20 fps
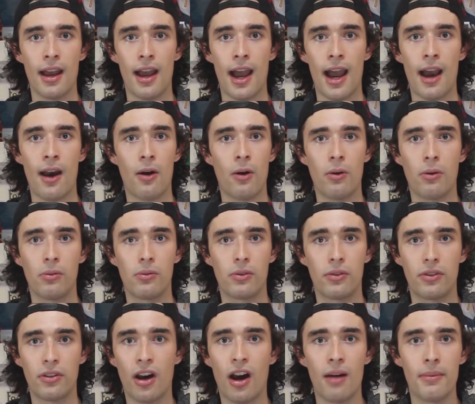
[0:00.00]
how
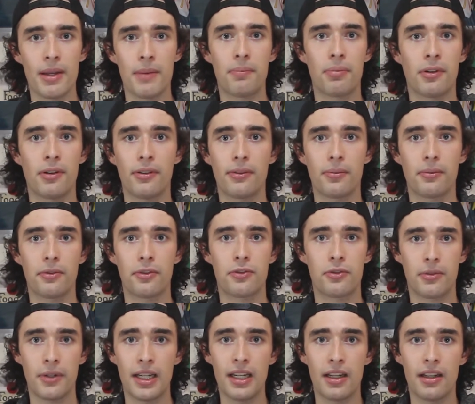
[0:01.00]
Tommy Prince was
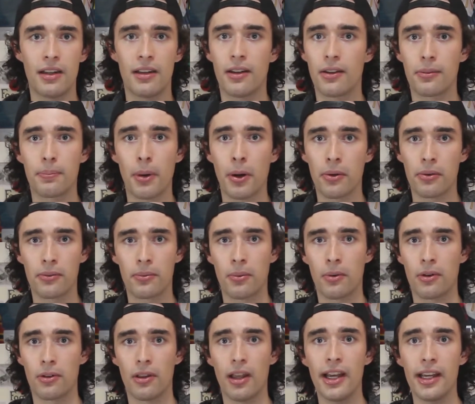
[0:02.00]
treated in his
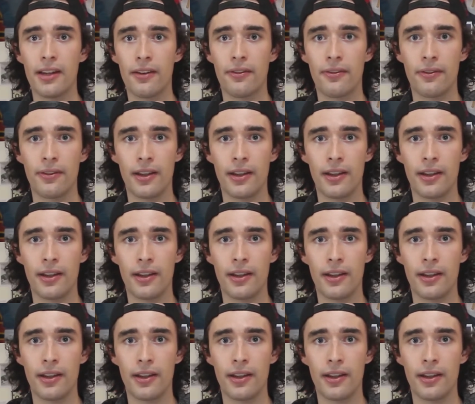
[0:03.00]
post-war life.